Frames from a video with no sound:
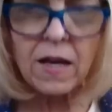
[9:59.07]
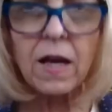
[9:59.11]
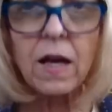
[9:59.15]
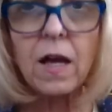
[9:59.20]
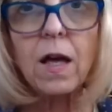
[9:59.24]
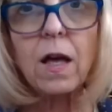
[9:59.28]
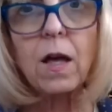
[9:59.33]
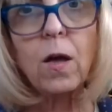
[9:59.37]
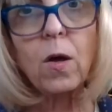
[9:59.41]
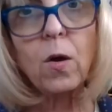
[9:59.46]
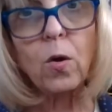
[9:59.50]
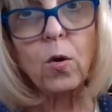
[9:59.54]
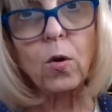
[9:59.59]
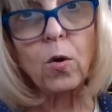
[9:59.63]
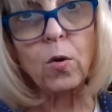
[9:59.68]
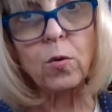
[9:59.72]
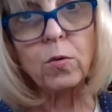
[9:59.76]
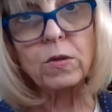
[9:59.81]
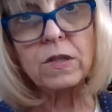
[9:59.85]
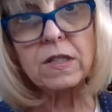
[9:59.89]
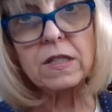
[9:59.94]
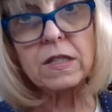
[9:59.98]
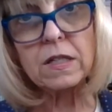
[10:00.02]
"Oh,
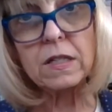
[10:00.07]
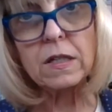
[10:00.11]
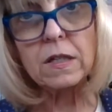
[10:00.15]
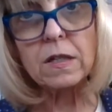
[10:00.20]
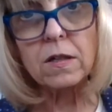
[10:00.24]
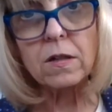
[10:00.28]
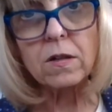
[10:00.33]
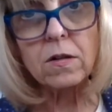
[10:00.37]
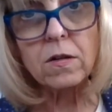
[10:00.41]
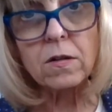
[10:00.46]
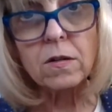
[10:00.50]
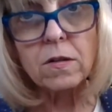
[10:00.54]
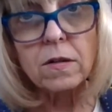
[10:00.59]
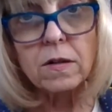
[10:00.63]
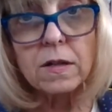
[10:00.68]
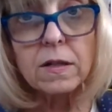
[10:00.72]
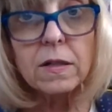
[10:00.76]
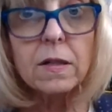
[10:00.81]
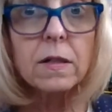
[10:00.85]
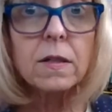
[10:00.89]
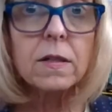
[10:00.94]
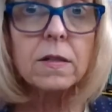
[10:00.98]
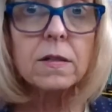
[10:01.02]
dear,"
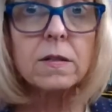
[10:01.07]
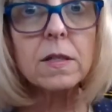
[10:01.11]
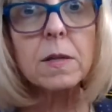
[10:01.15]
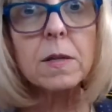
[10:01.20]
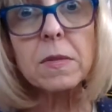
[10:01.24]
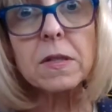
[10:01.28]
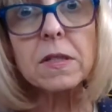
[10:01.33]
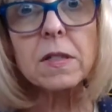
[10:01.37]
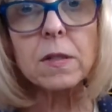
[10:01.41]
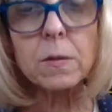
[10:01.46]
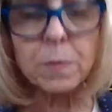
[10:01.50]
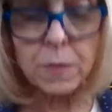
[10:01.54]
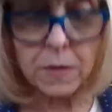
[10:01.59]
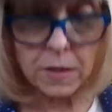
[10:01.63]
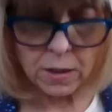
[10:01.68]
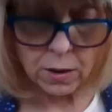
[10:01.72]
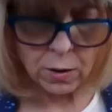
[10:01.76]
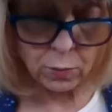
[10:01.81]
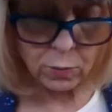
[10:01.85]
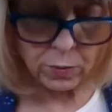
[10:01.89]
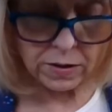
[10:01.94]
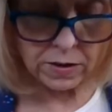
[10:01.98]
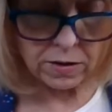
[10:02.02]
said Mrs. Piggle
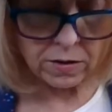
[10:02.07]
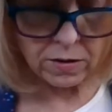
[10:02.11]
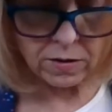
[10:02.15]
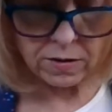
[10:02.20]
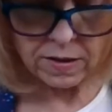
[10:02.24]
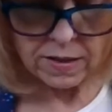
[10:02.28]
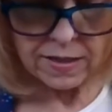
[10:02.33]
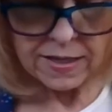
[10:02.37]
Wiggle.